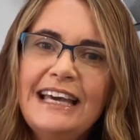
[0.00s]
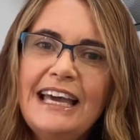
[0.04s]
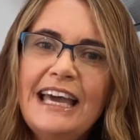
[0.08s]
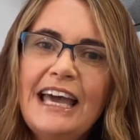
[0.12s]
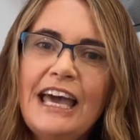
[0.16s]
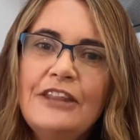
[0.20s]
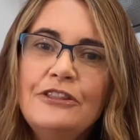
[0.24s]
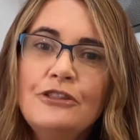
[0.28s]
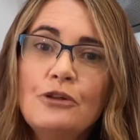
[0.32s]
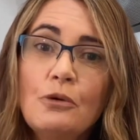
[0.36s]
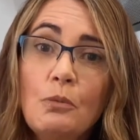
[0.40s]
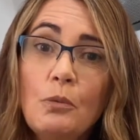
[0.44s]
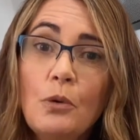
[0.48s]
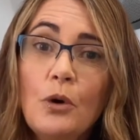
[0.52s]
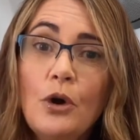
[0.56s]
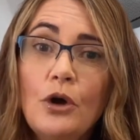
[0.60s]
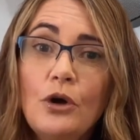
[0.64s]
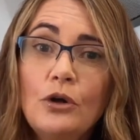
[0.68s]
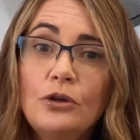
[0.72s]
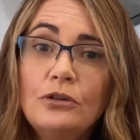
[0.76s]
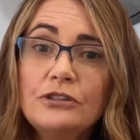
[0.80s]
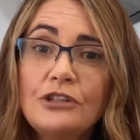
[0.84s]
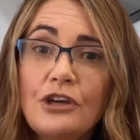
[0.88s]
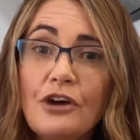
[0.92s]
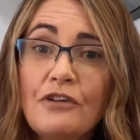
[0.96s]
and the
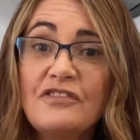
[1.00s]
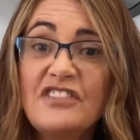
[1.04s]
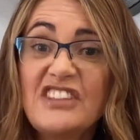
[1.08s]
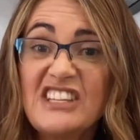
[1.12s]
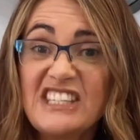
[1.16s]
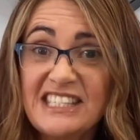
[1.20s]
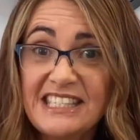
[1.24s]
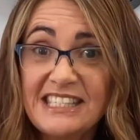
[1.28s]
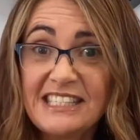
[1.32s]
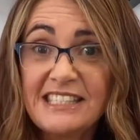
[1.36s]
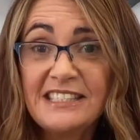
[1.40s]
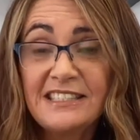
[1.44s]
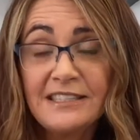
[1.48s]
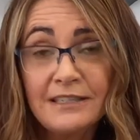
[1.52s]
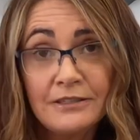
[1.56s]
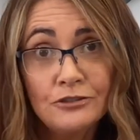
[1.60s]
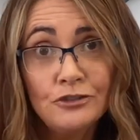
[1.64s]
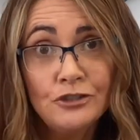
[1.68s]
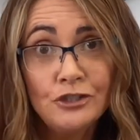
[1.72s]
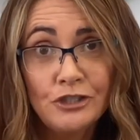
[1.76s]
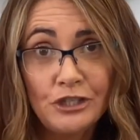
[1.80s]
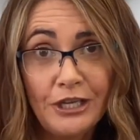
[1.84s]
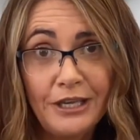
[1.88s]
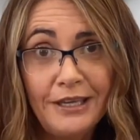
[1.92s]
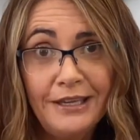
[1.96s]
world of the
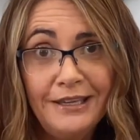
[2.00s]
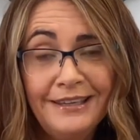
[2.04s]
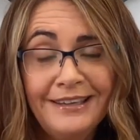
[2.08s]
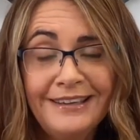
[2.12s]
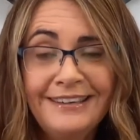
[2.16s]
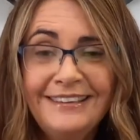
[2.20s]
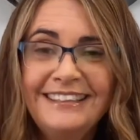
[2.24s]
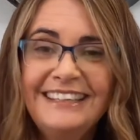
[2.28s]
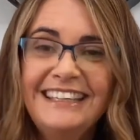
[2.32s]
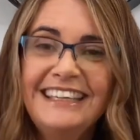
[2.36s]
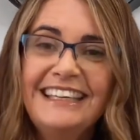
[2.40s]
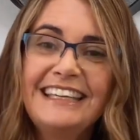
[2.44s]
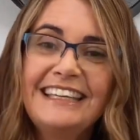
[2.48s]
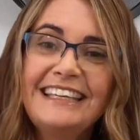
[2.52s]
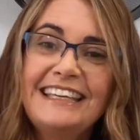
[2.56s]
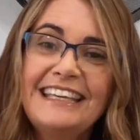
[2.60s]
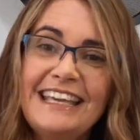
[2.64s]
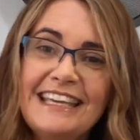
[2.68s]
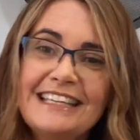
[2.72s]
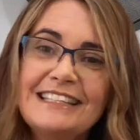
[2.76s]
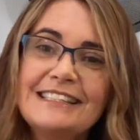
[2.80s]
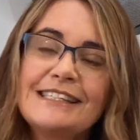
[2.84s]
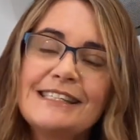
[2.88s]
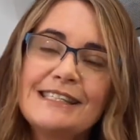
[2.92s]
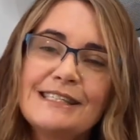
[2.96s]
stingy
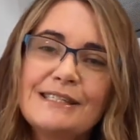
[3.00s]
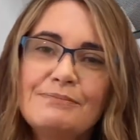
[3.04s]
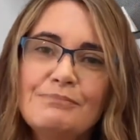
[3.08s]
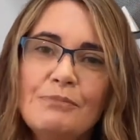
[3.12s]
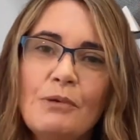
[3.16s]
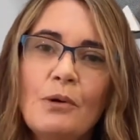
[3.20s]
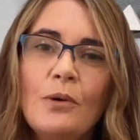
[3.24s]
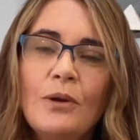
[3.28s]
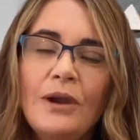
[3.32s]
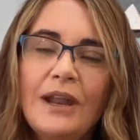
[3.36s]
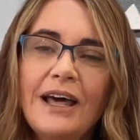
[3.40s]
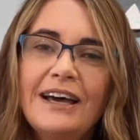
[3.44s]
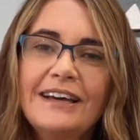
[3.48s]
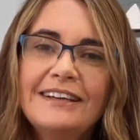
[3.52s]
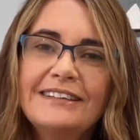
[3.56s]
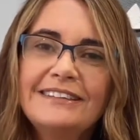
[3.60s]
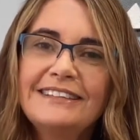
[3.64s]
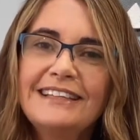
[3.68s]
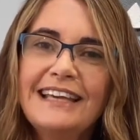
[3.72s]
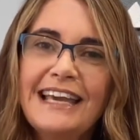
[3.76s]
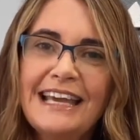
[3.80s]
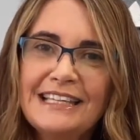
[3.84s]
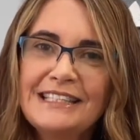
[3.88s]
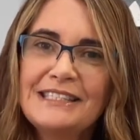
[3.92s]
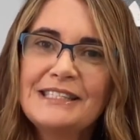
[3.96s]
gets smaller
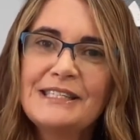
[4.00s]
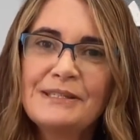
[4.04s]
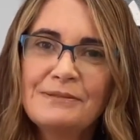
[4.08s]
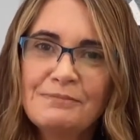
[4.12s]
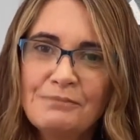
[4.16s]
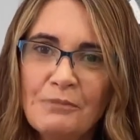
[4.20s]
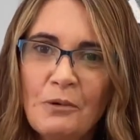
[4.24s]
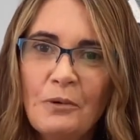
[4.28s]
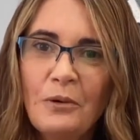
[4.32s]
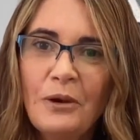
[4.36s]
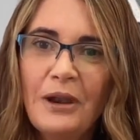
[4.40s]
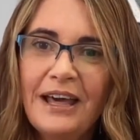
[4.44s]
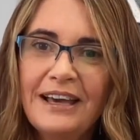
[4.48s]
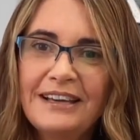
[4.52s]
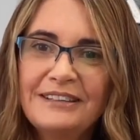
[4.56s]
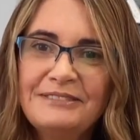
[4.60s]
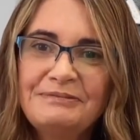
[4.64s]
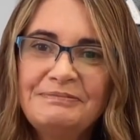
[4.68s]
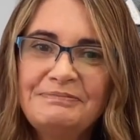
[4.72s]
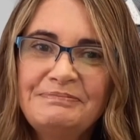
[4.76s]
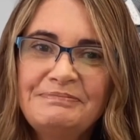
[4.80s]
and smaller."